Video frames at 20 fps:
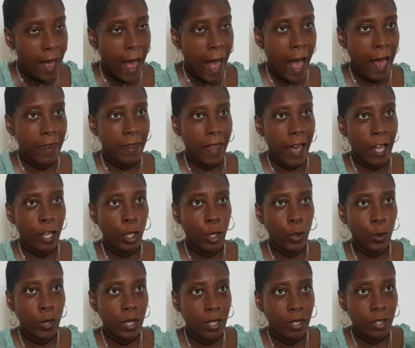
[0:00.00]
and that
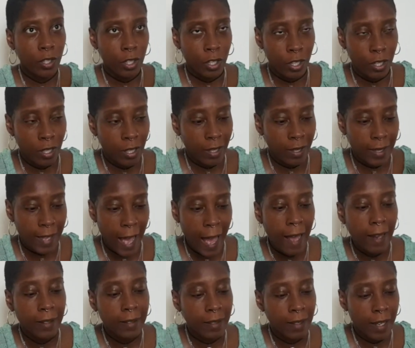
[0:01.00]
you can turn
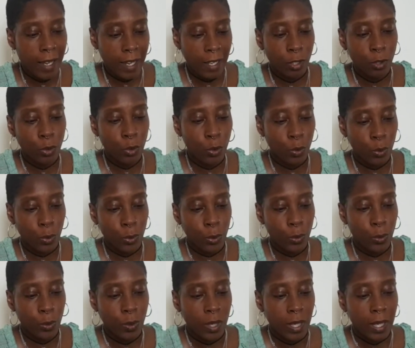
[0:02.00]
that into